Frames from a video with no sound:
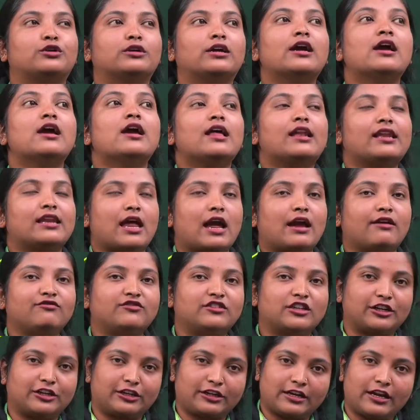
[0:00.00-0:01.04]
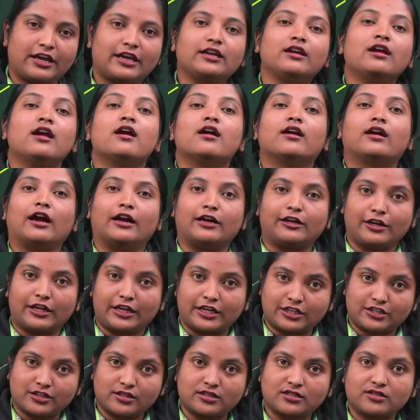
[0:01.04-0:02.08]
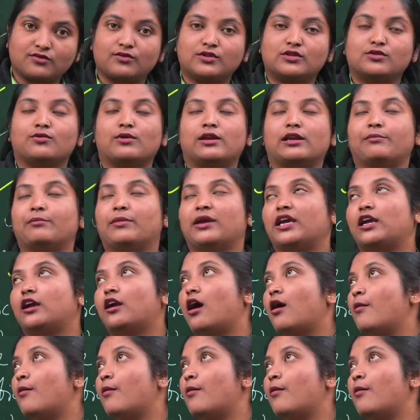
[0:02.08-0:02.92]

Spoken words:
life threatening conditions which will become,